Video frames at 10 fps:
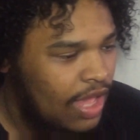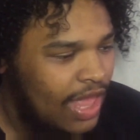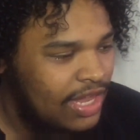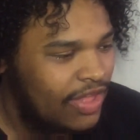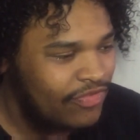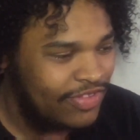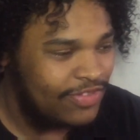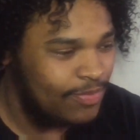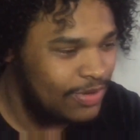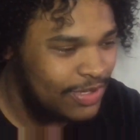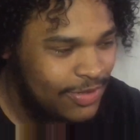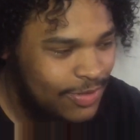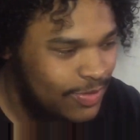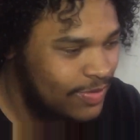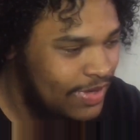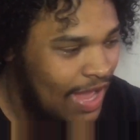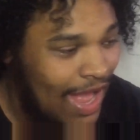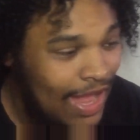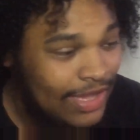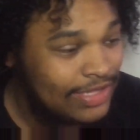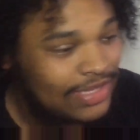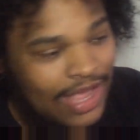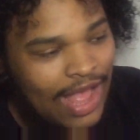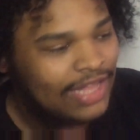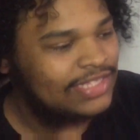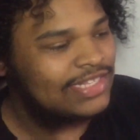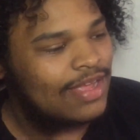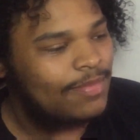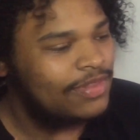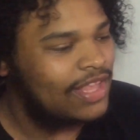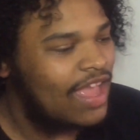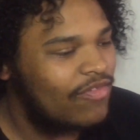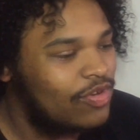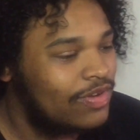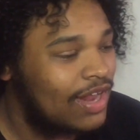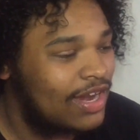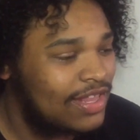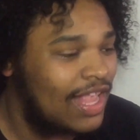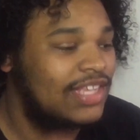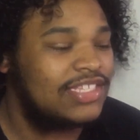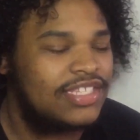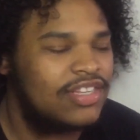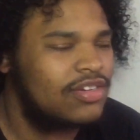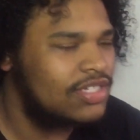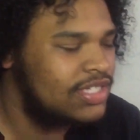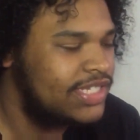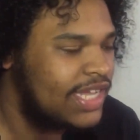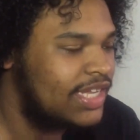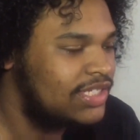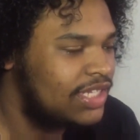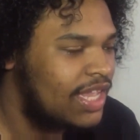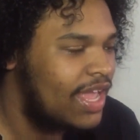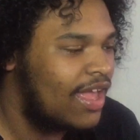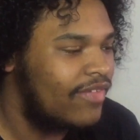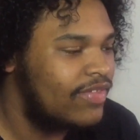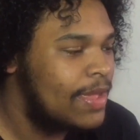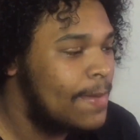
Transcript: I love this blue ensemble they have going on that certain stage that they have.